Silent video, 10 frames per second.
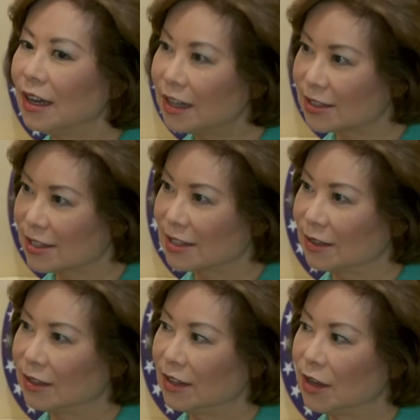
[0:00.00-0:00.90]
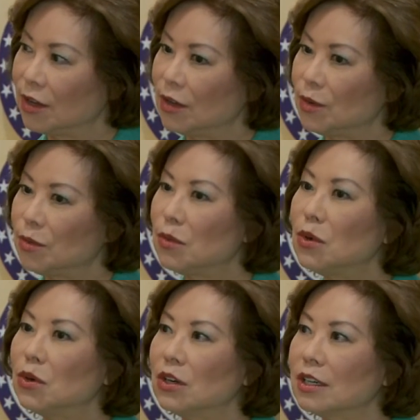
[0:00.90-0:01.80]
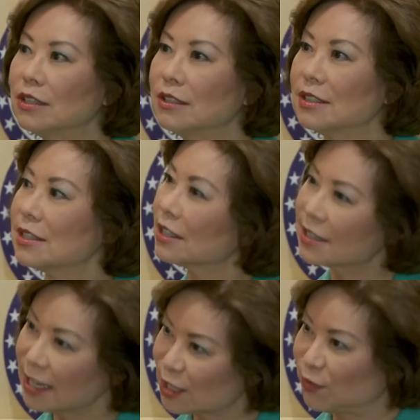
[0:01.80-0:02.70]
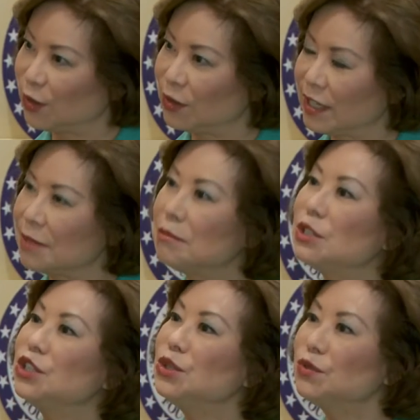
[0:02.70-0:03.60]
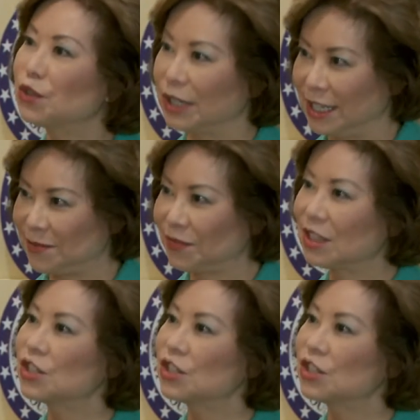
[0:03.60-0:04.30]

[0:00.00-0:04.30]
us more successful in maneuvering